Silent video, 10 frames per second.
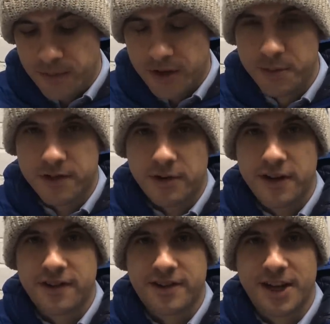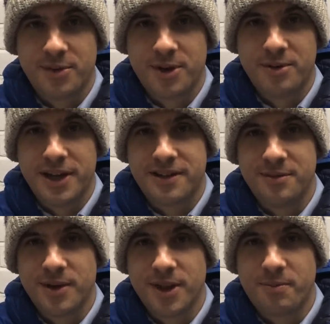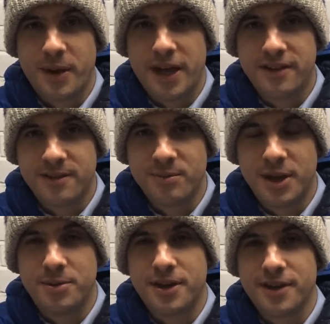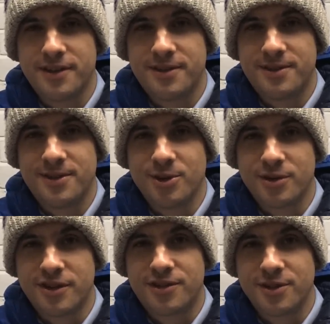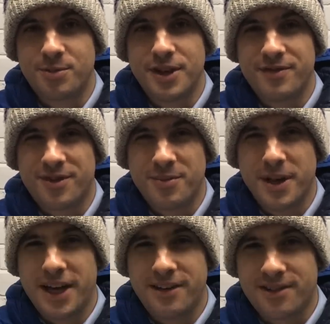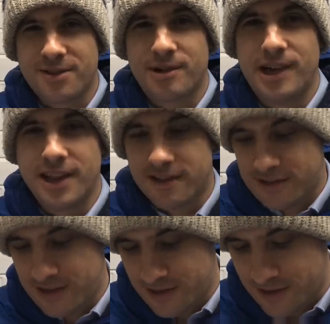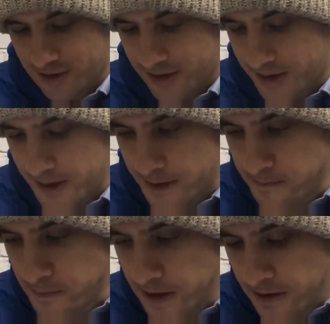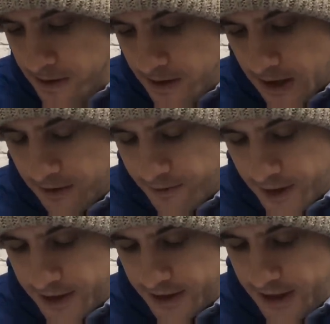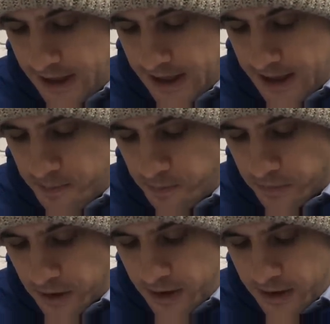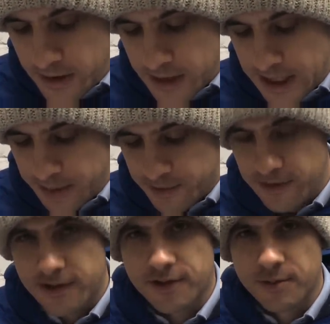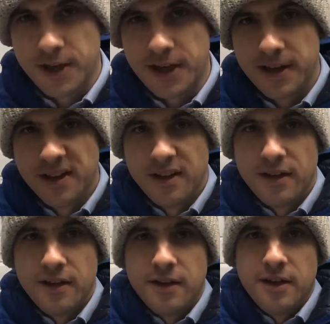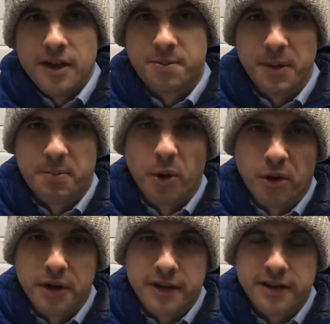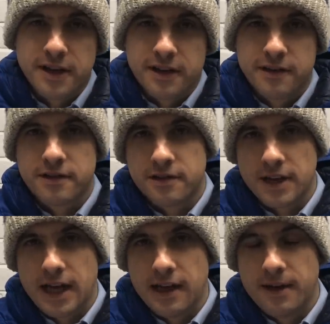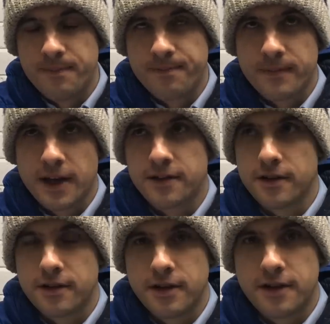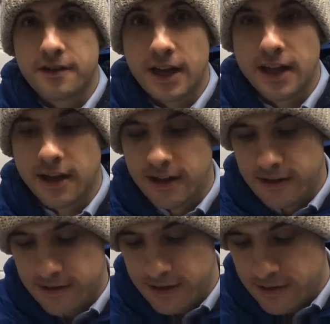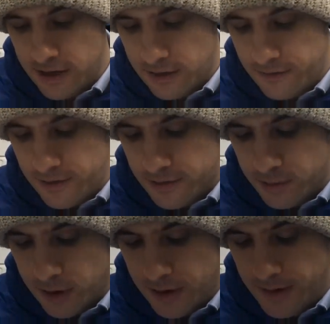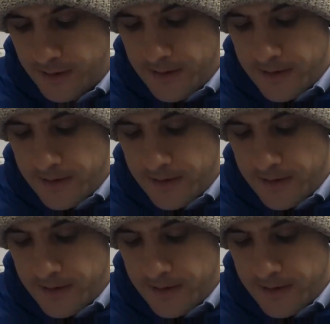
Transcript: commiserations to anyone who had him on the bench and maybe you got auto subbed in for a -3. That's got to hurt. And then finally, captains this week. It's a bit boring, isn't it? Because Salah is the obvious one.